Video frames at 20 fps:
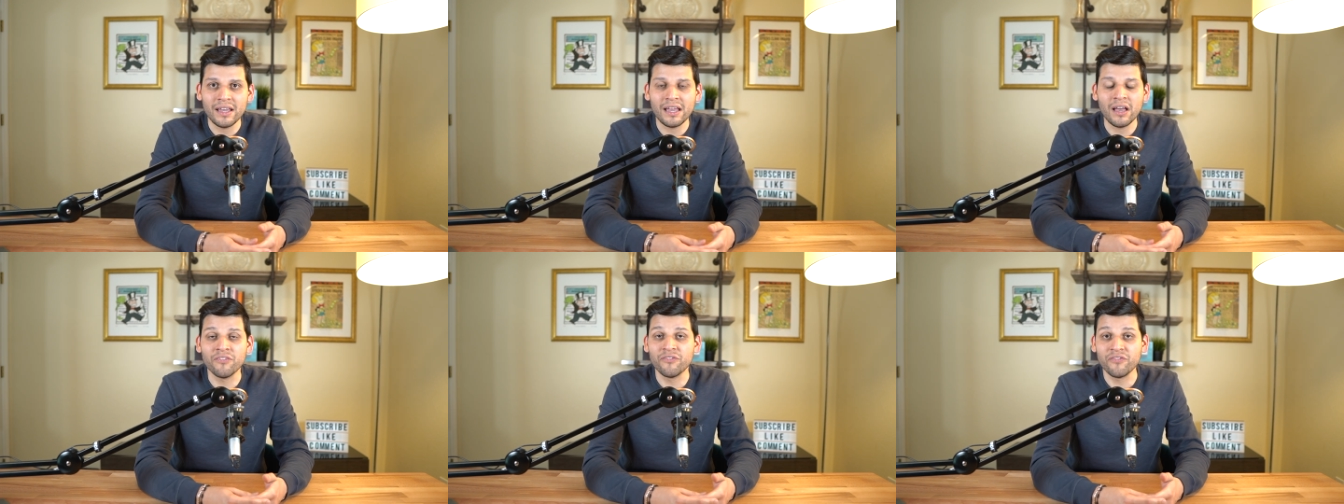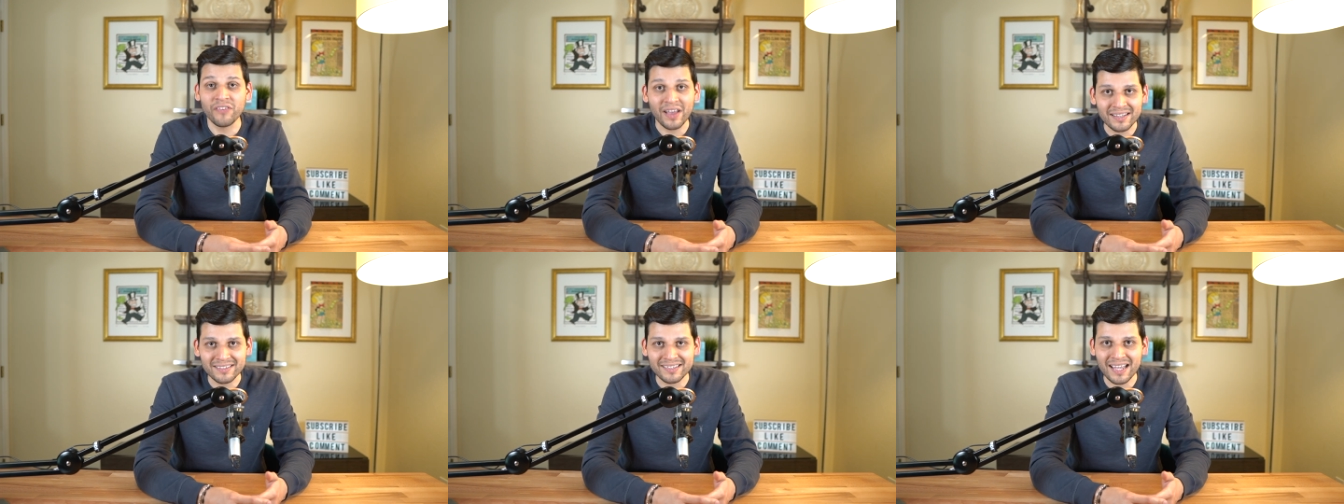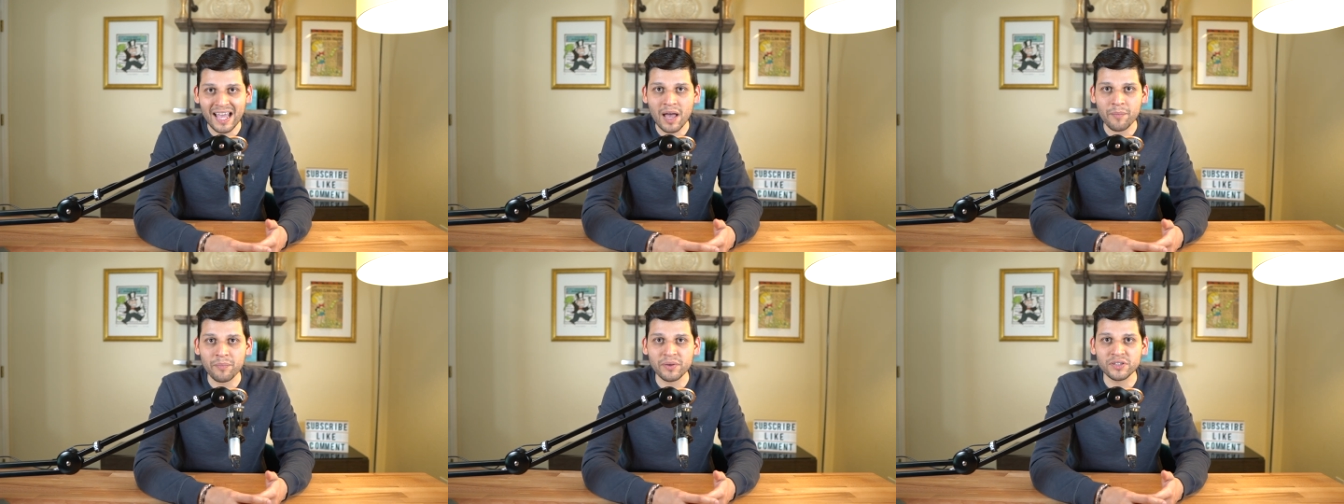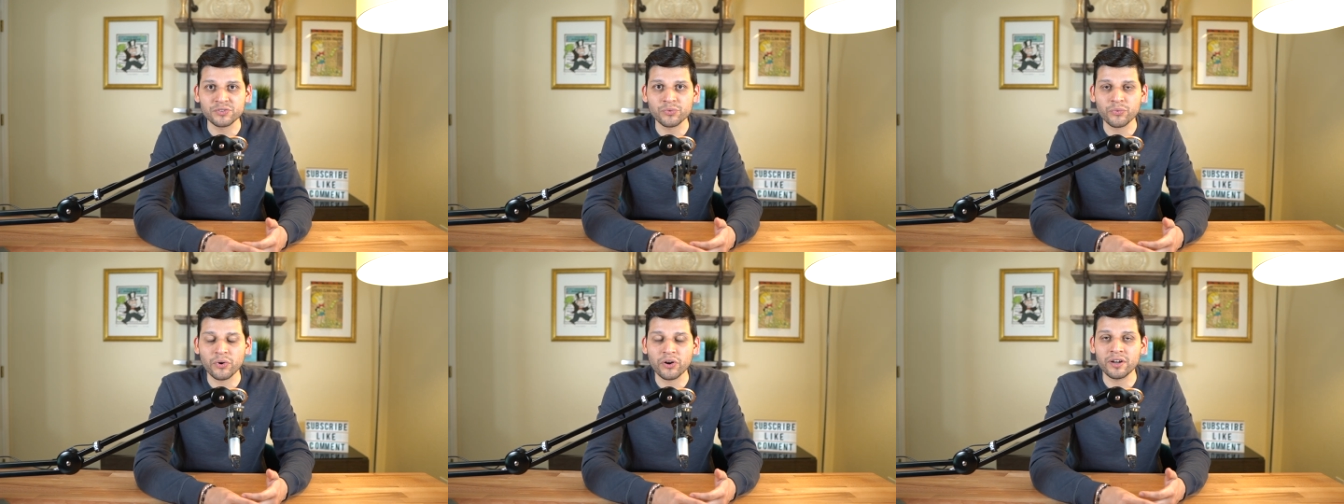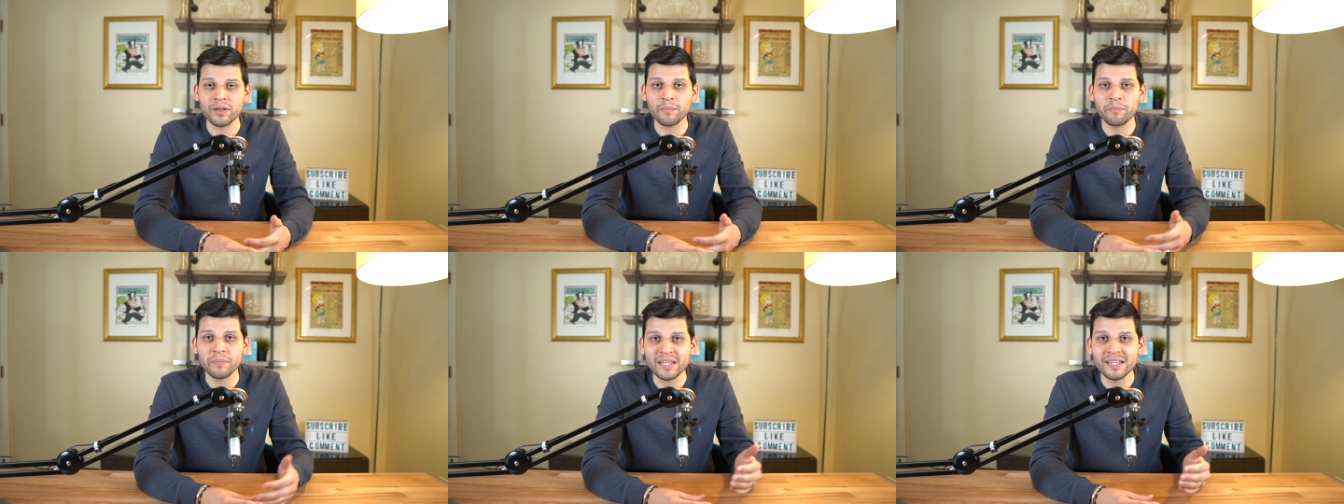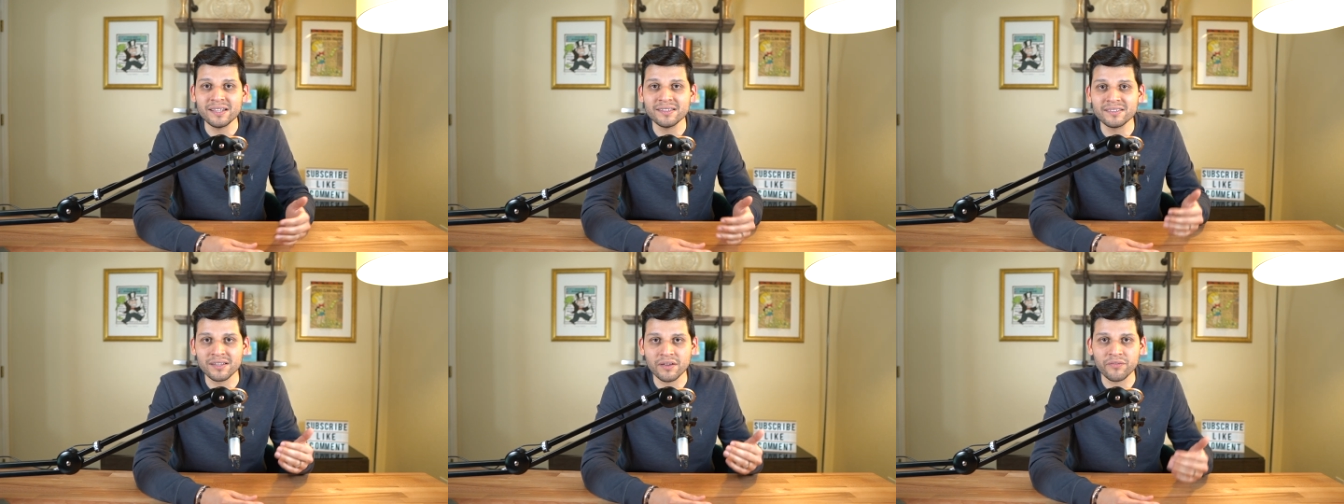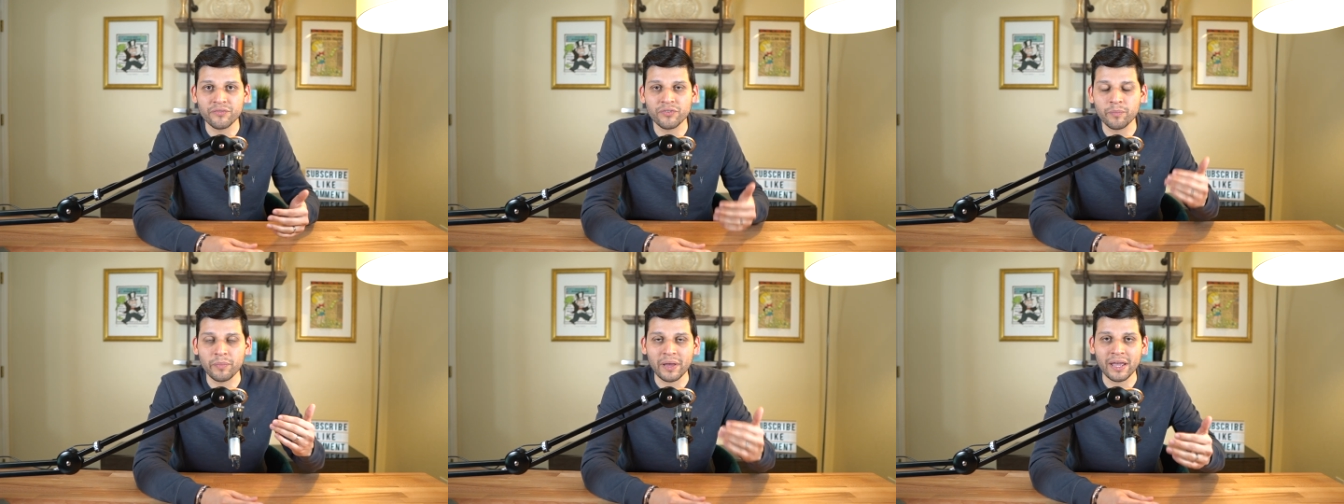event happens where it impedes them
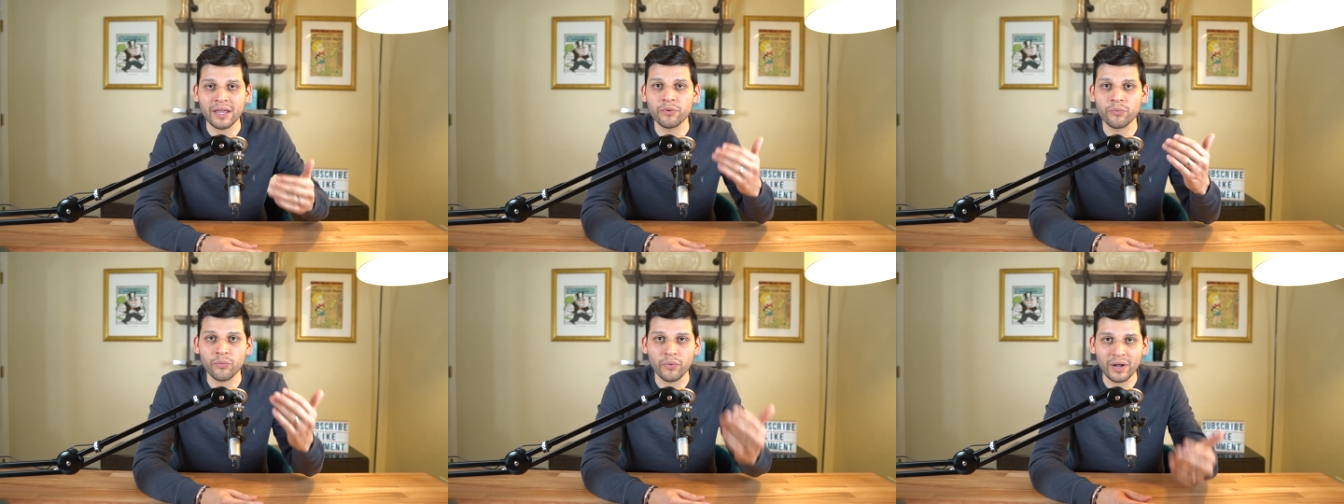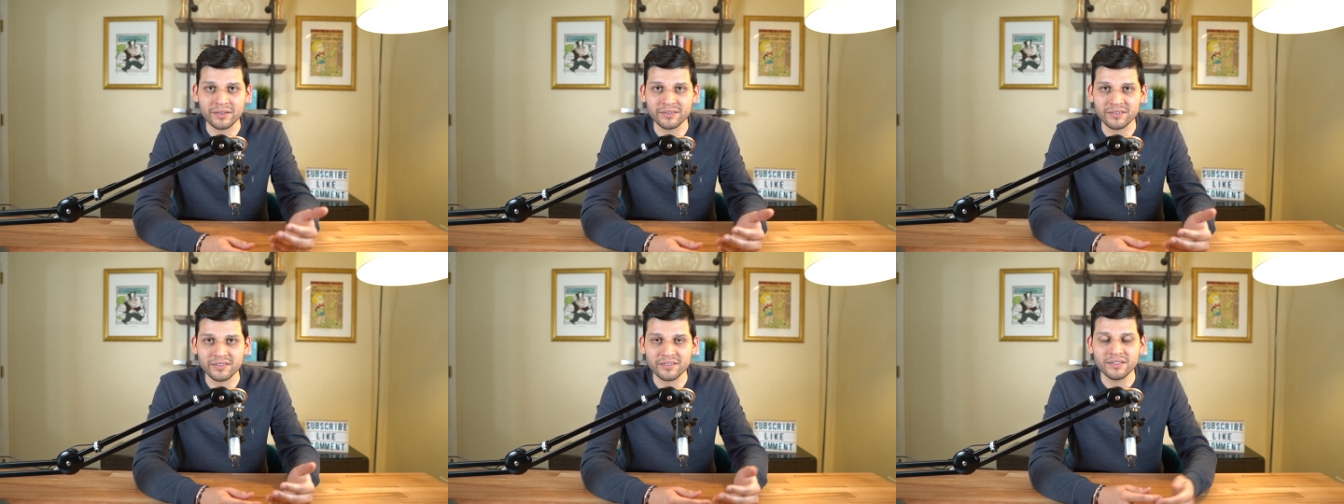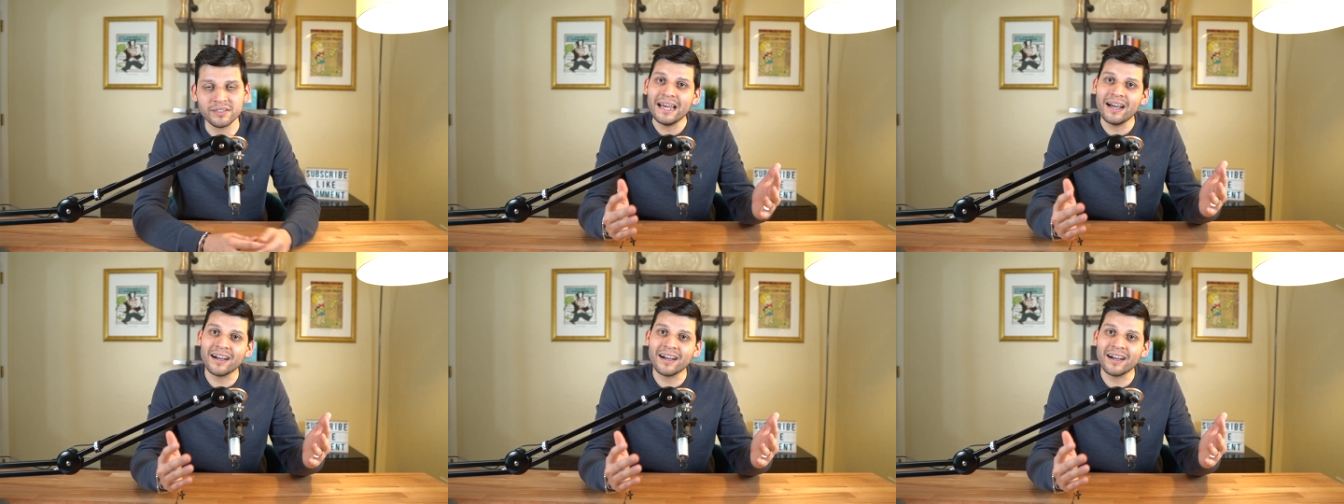from paying rent.